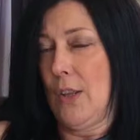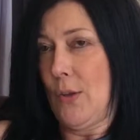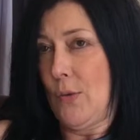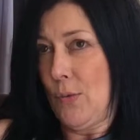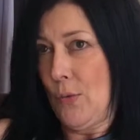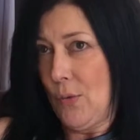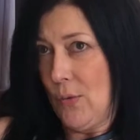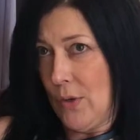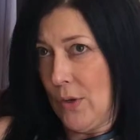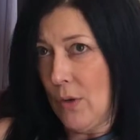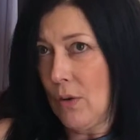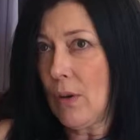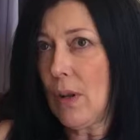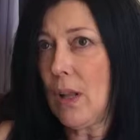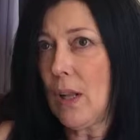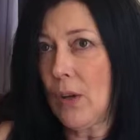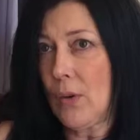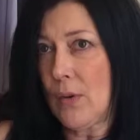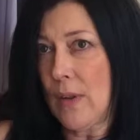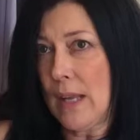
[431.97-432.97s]
through your
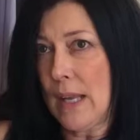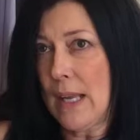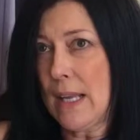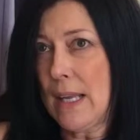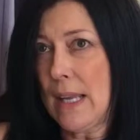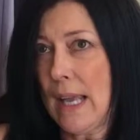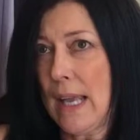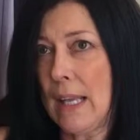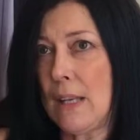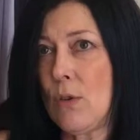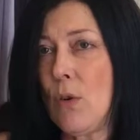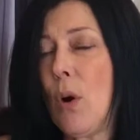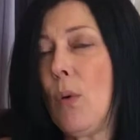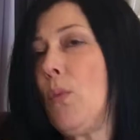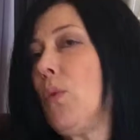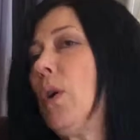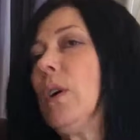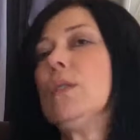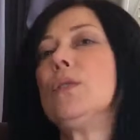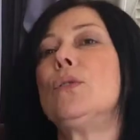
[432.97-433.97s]
clothing, and you
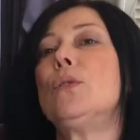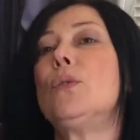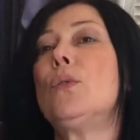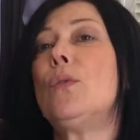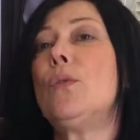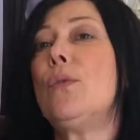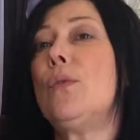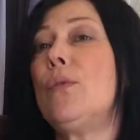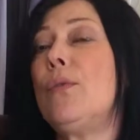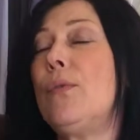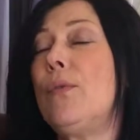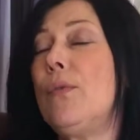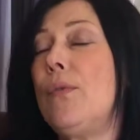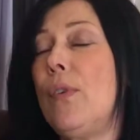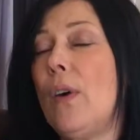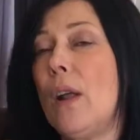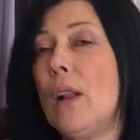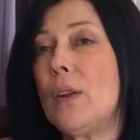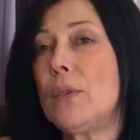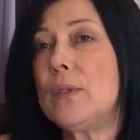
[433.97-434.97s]
want to
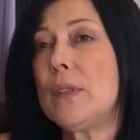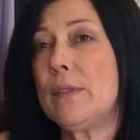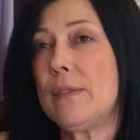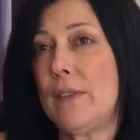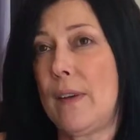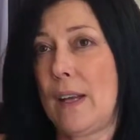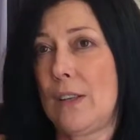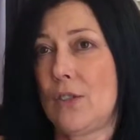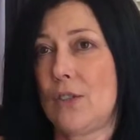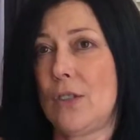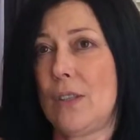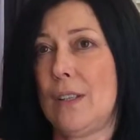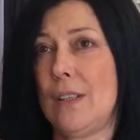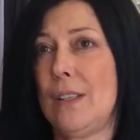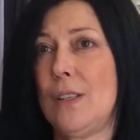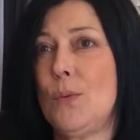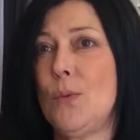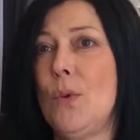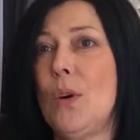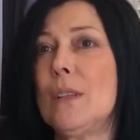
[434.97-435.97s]
follow the fashion.
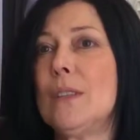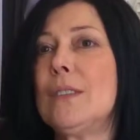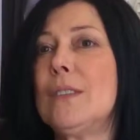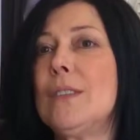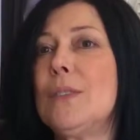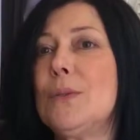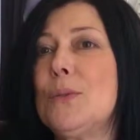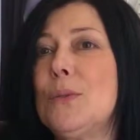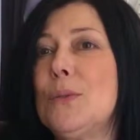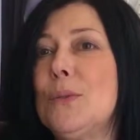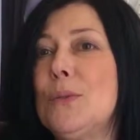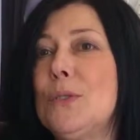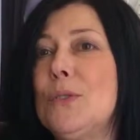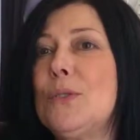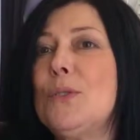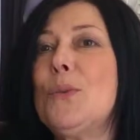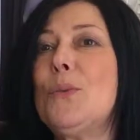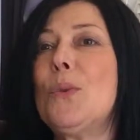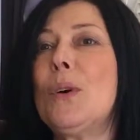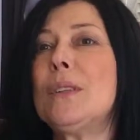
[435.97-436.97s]
You
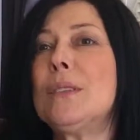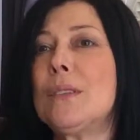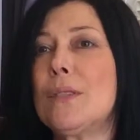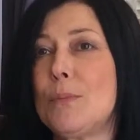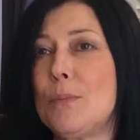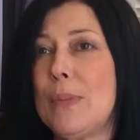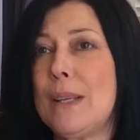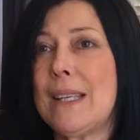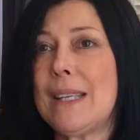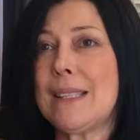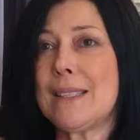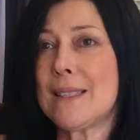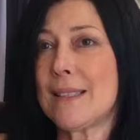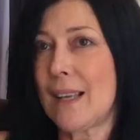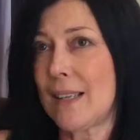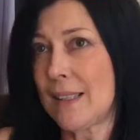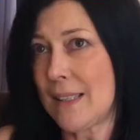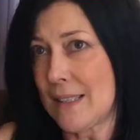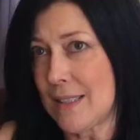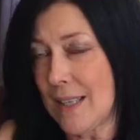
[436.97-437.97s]
don't want to be
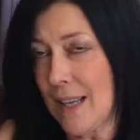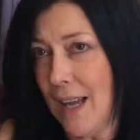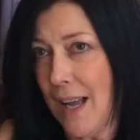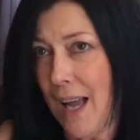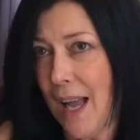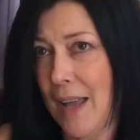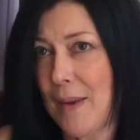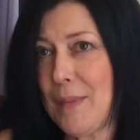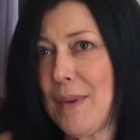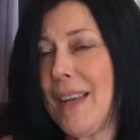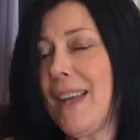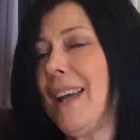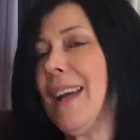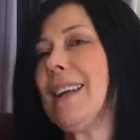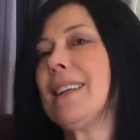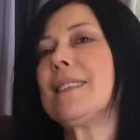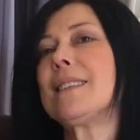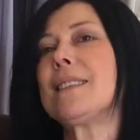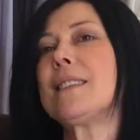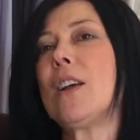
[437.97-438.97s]
stuck in time.
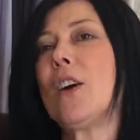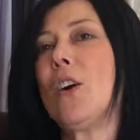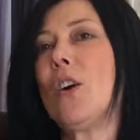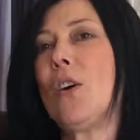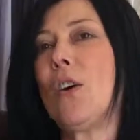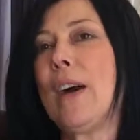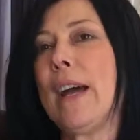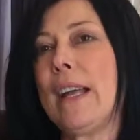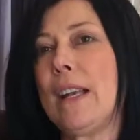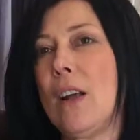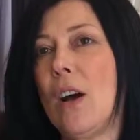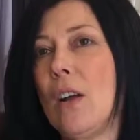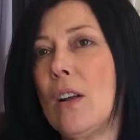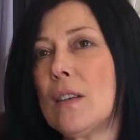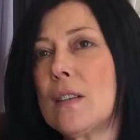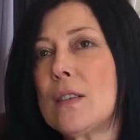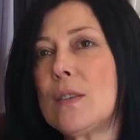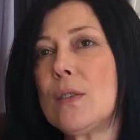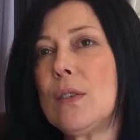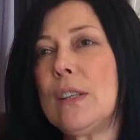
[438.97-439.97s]
So, and
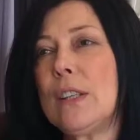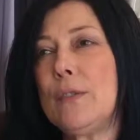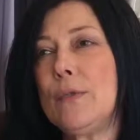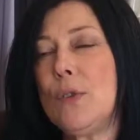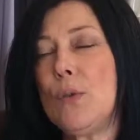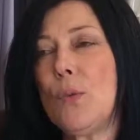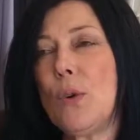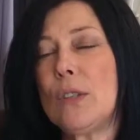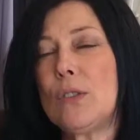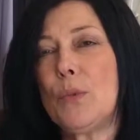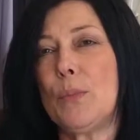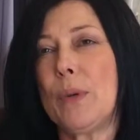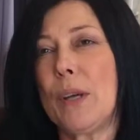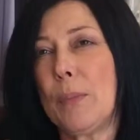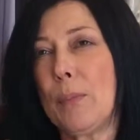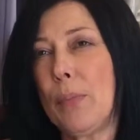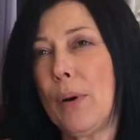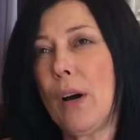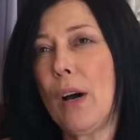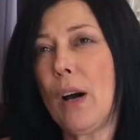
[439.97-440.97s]
also if you want to be
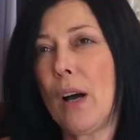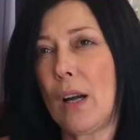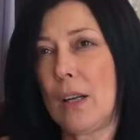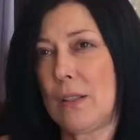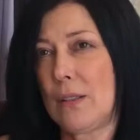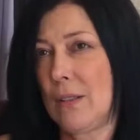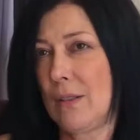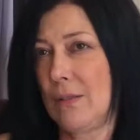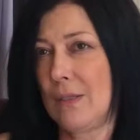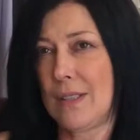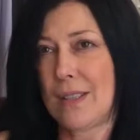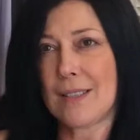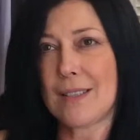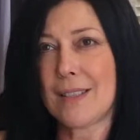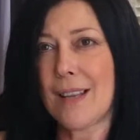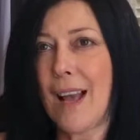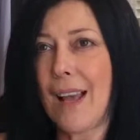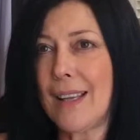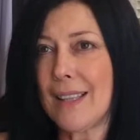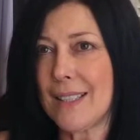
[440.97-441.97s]
a part of a
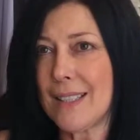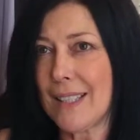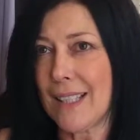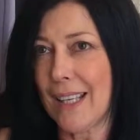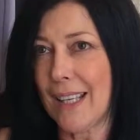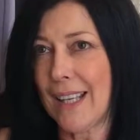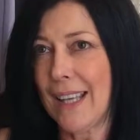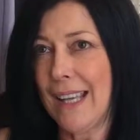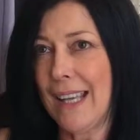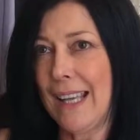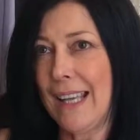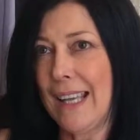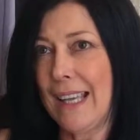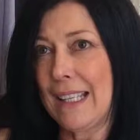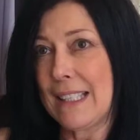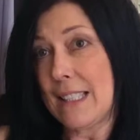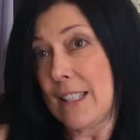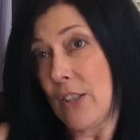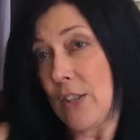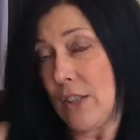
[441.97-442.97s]
society,
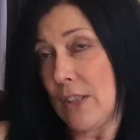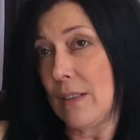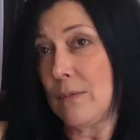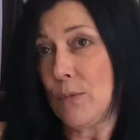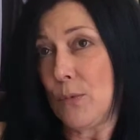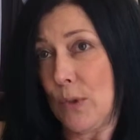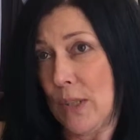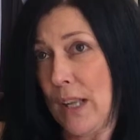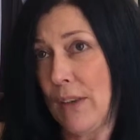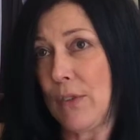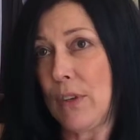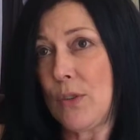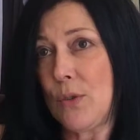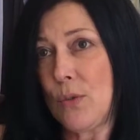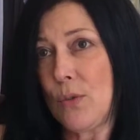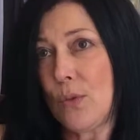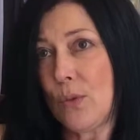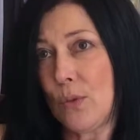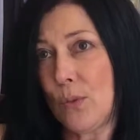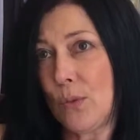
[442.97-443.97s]
certain whatever
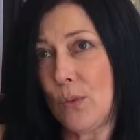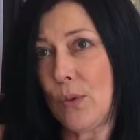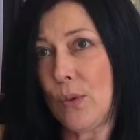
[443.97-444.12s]
your